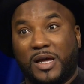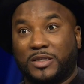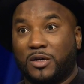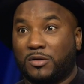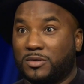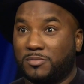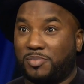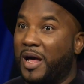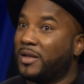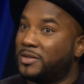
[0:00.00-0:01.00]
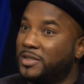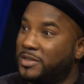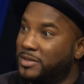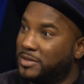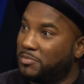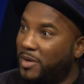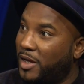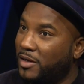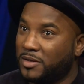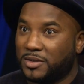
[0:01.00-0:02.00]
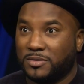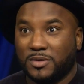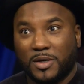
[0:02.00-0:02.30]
I talk to politicians and mayors and